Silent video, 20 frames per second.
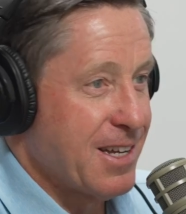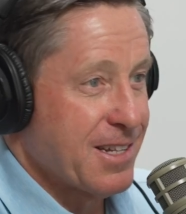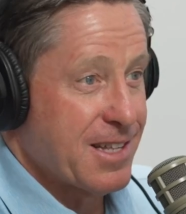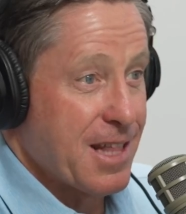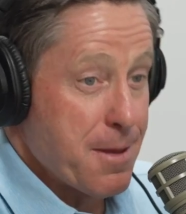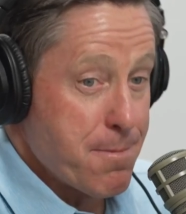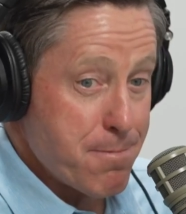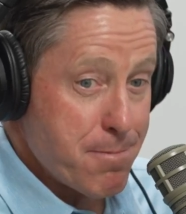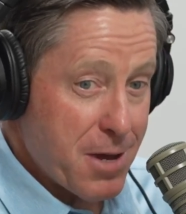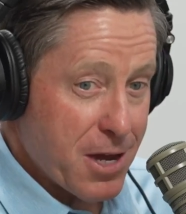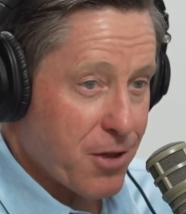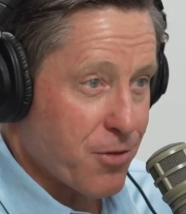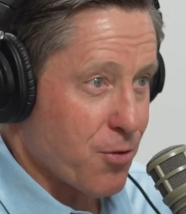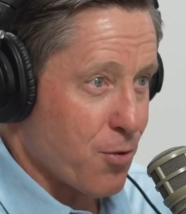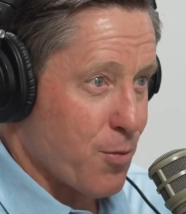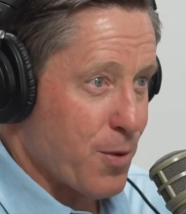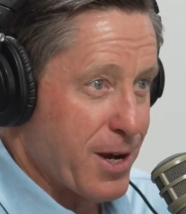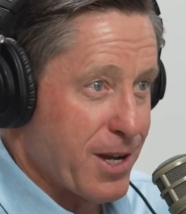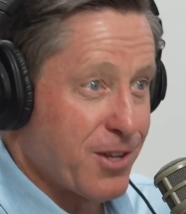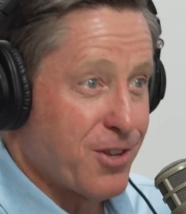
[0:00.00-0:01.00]
they make
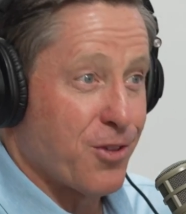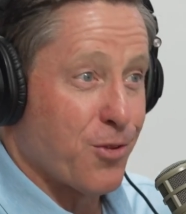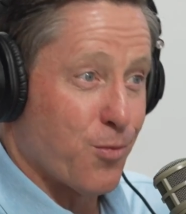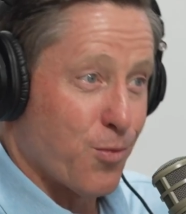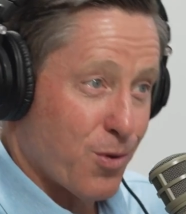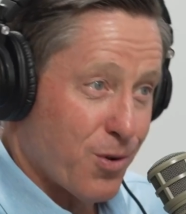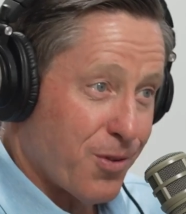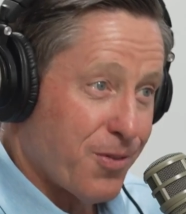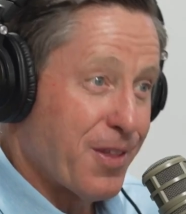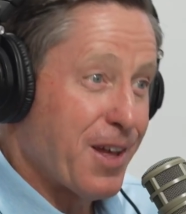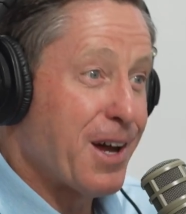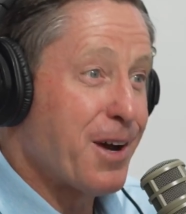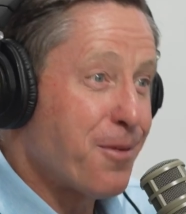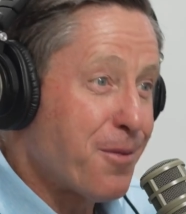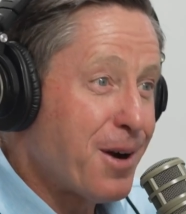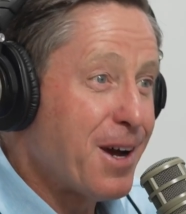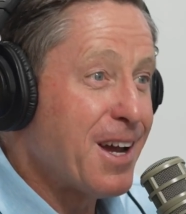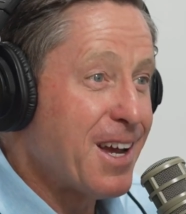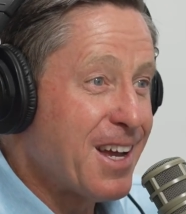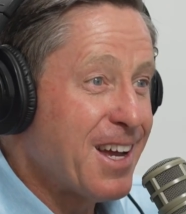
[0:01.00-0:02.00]
their way into the world that
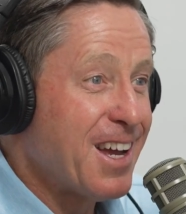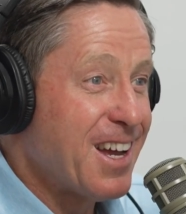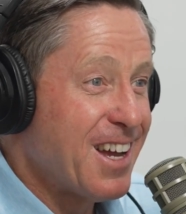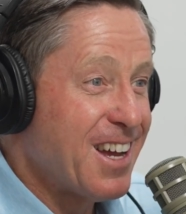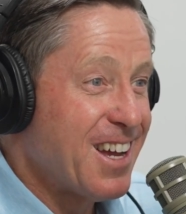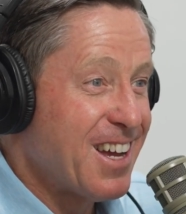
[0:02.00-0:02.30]
way.